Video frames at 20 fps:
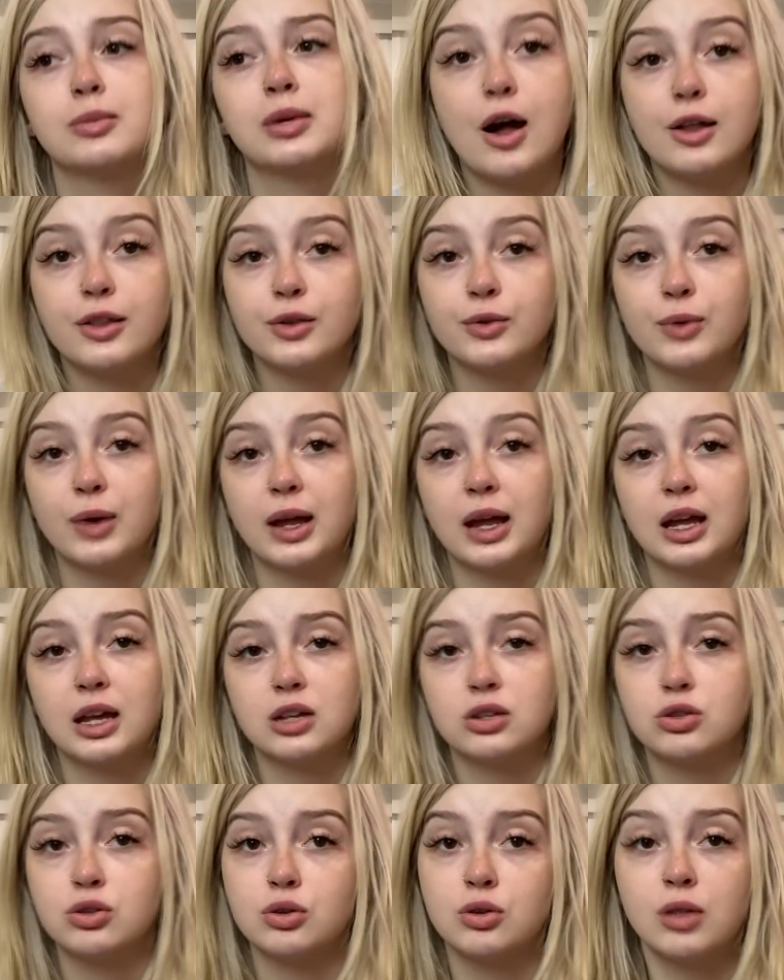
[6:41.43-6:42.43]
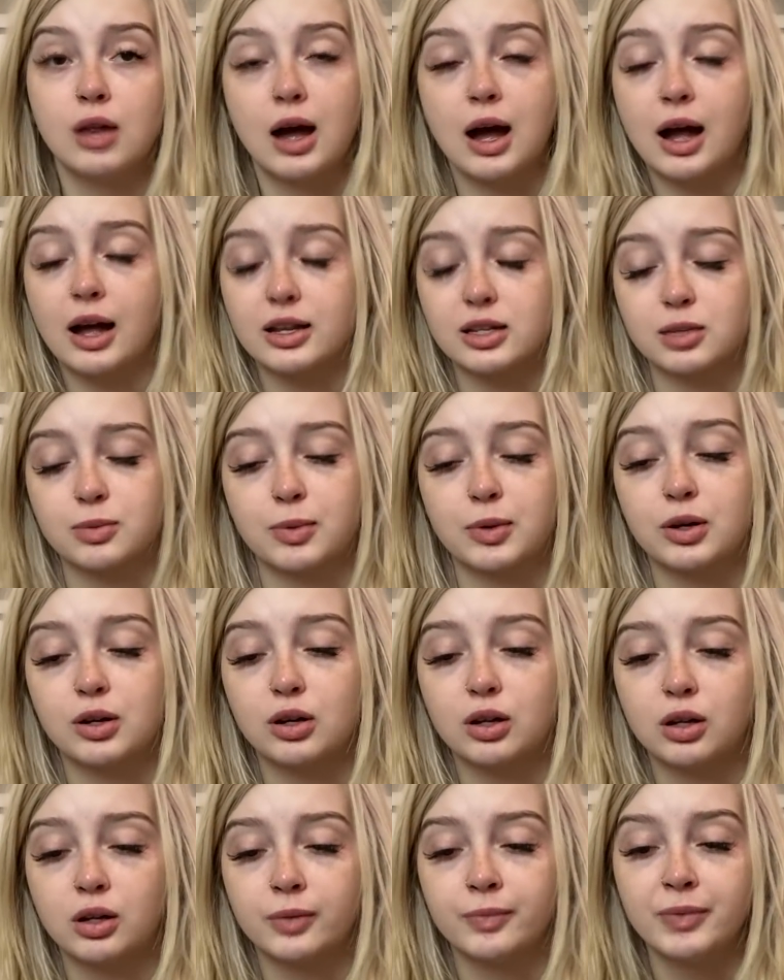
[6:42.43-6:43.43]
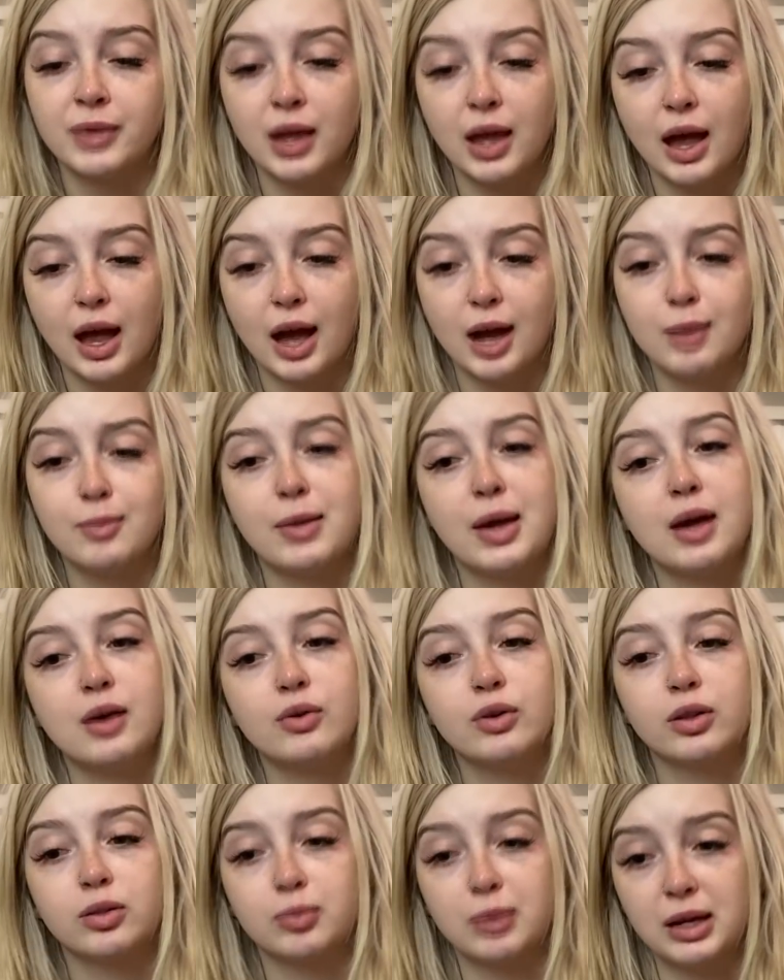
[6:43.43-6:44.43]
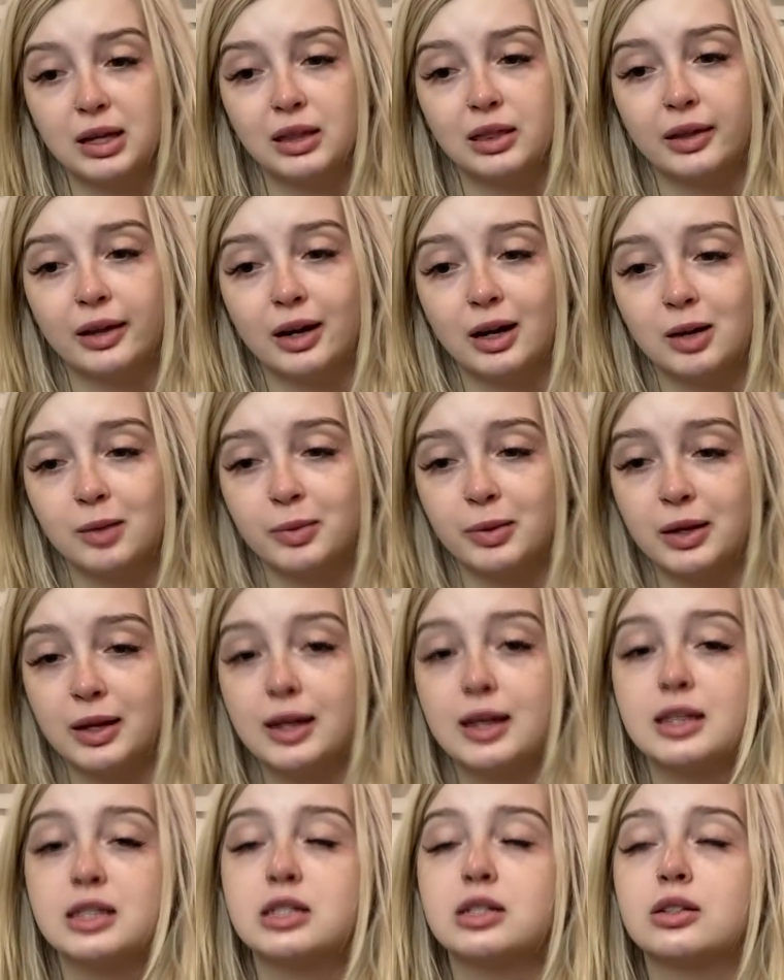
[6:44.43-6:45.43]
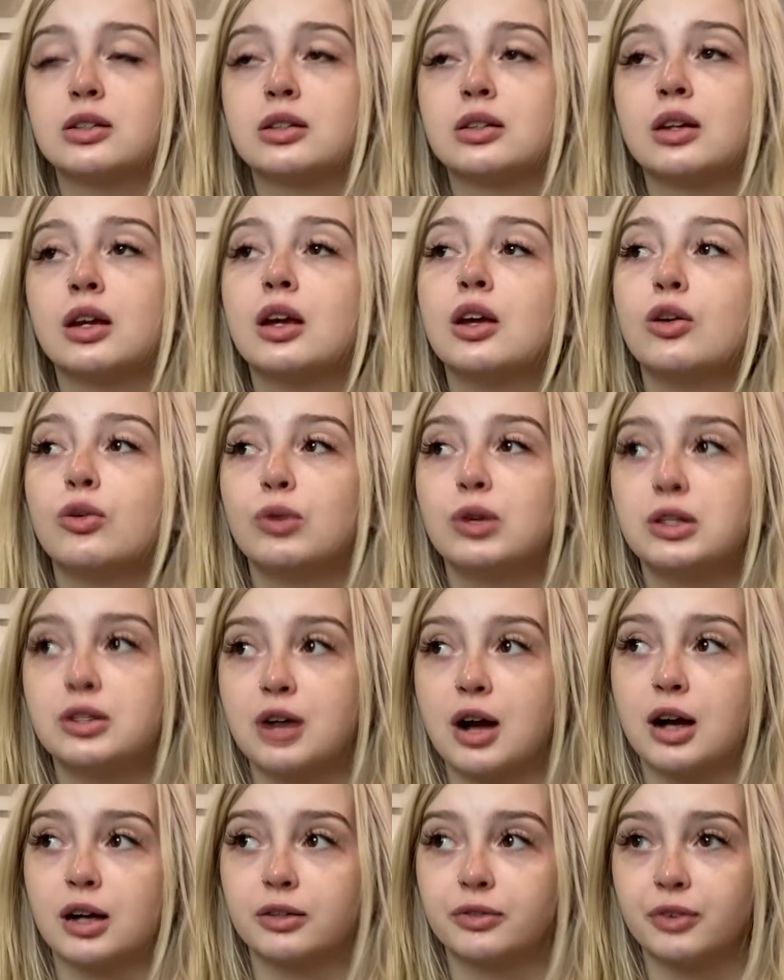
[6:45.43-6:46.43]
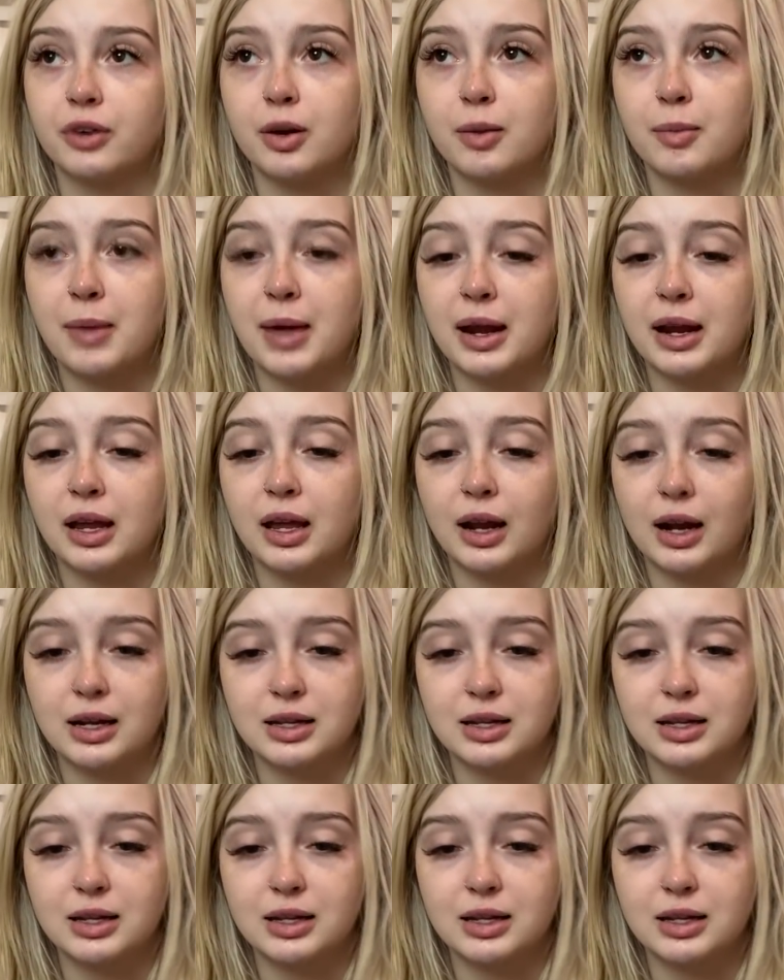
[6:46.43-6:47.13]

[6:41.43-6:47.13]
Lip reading: On the way to the hospital, I met with my therapist and we talked for a minute.